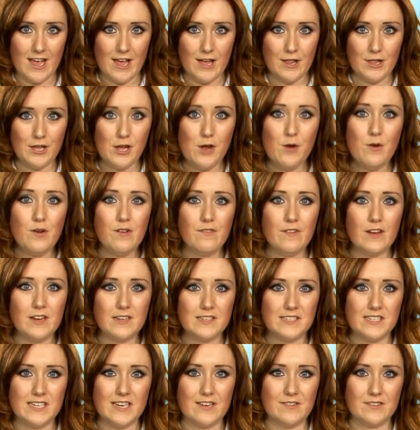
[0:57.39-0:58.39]
The
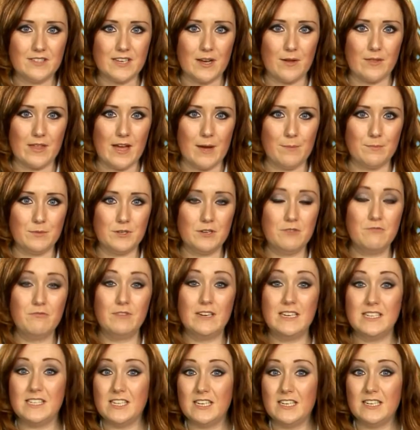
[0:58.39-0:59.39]
University of Southampton
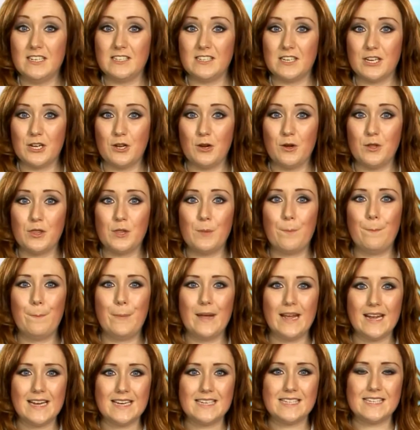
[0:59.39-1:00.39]
recently secured the
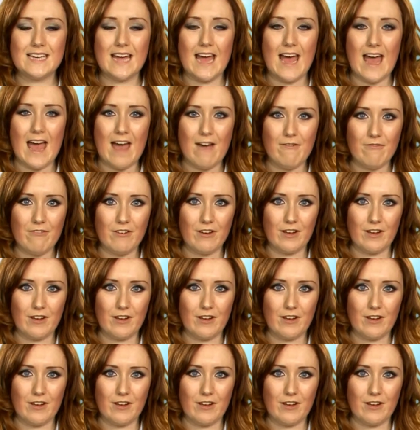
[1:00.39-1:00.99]
biggest ever